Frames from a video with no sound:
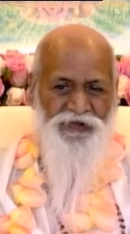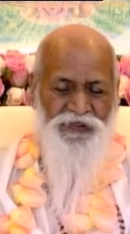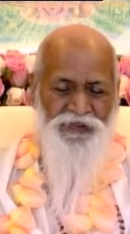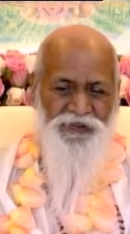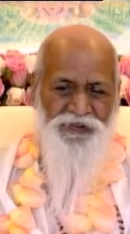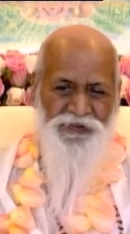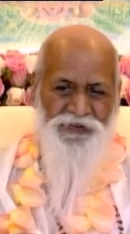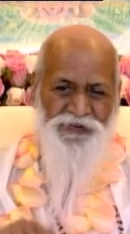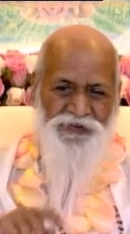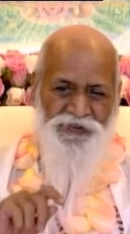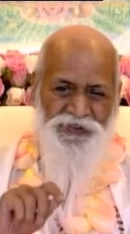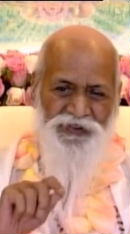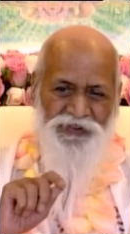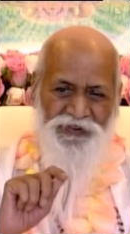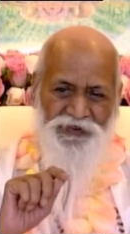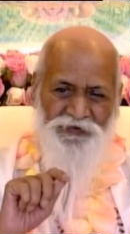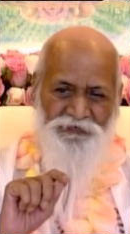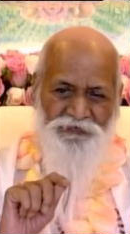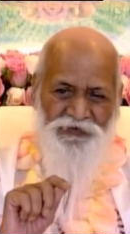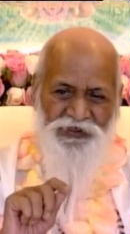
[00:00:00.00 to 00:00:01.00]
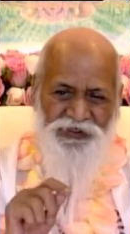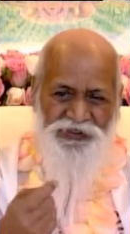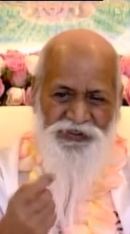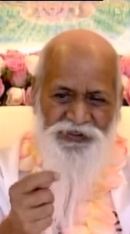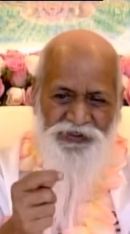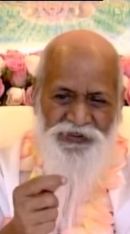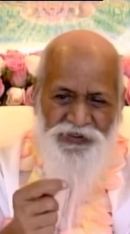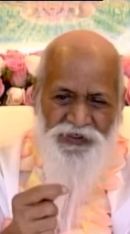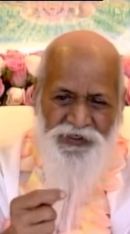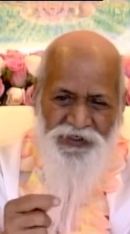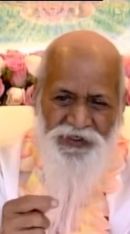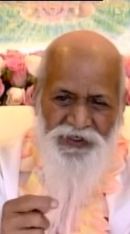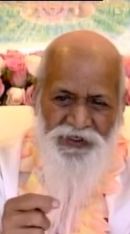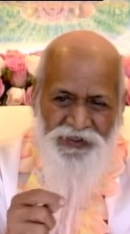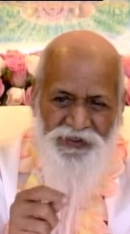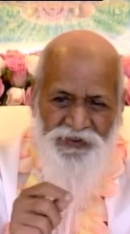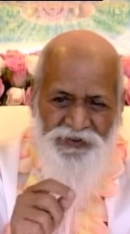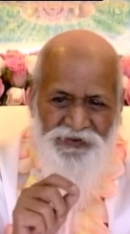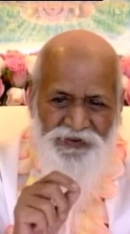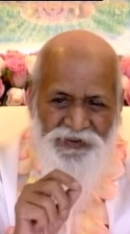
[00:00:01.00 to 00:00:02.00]
is the
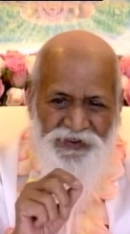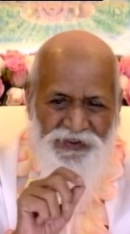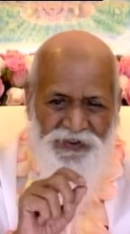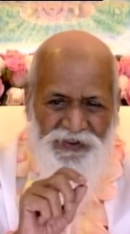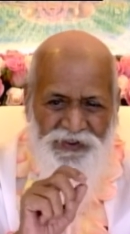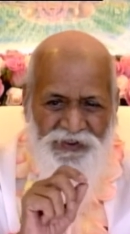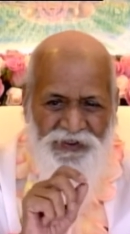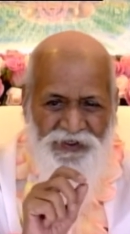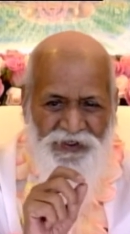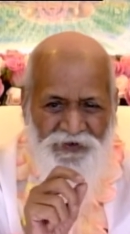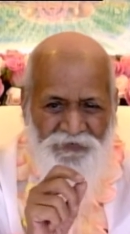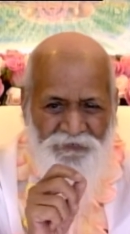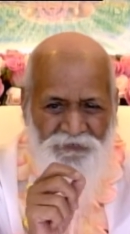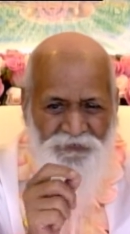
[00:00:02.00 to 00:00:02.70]
is the